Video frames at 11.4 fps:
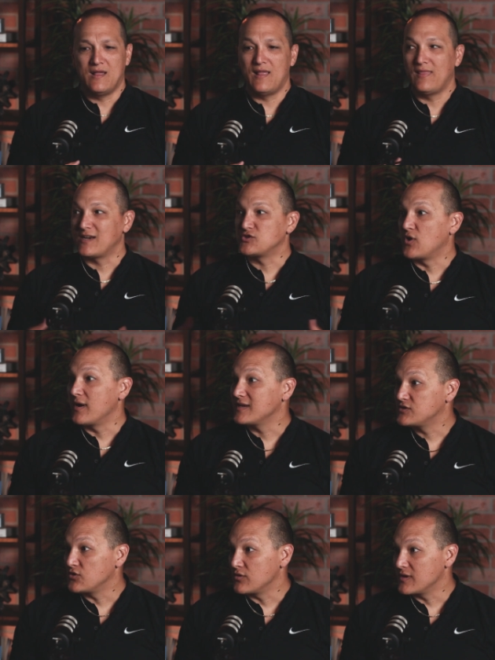
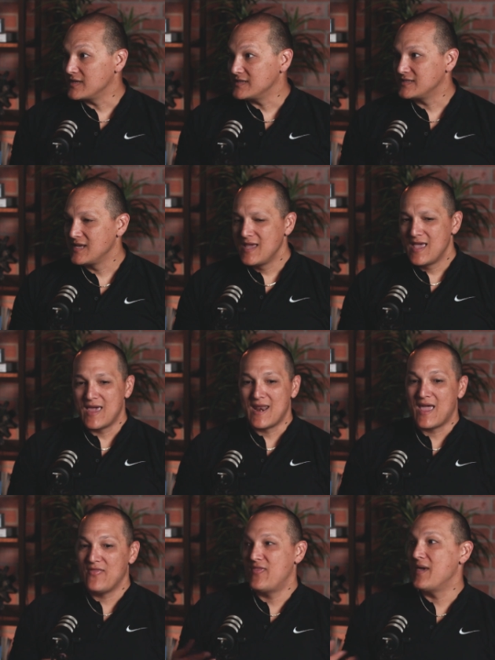electronics store is and
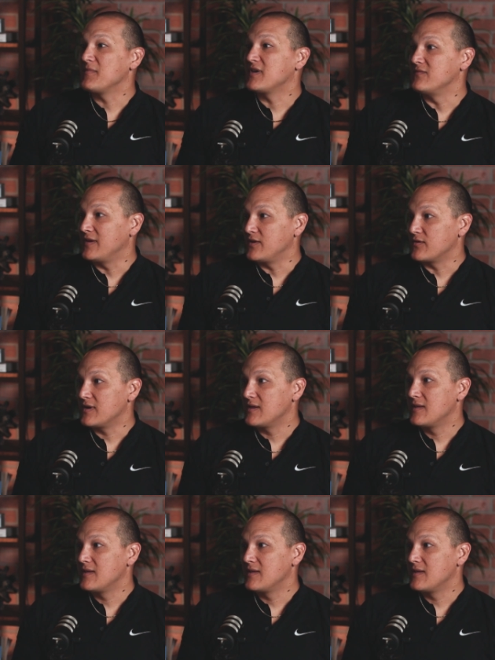had them configure it.